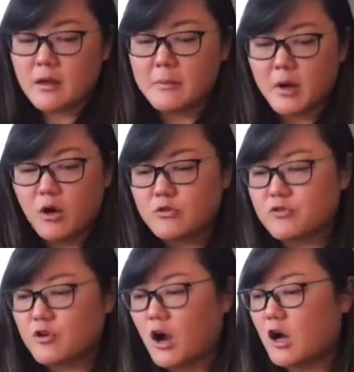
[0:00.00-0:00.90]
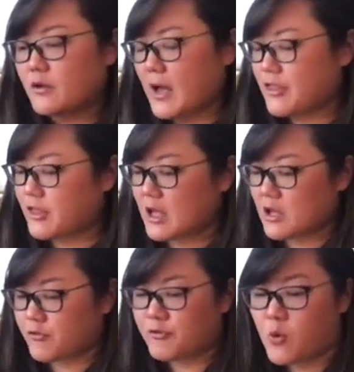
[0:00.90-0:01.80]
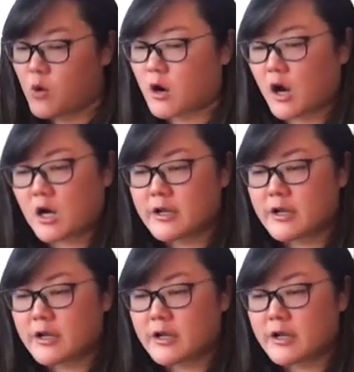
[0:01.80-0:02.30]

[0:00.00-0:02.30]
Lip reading: But overall, I think for